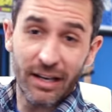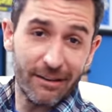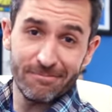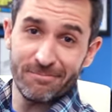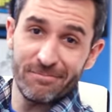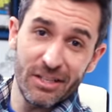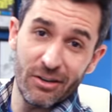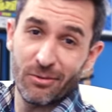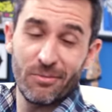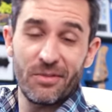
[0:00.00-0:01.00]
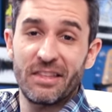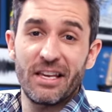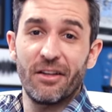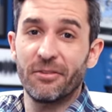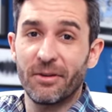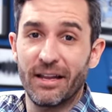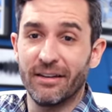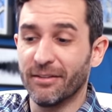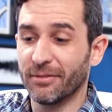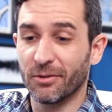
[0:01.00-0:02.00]
it, you know, at the other
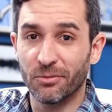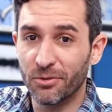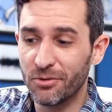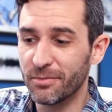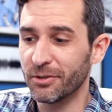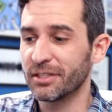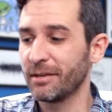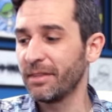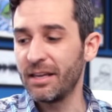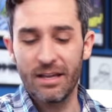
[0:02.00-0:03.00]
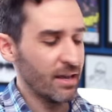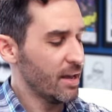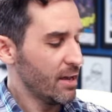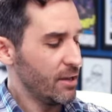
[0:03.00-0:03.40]
end of a room or something.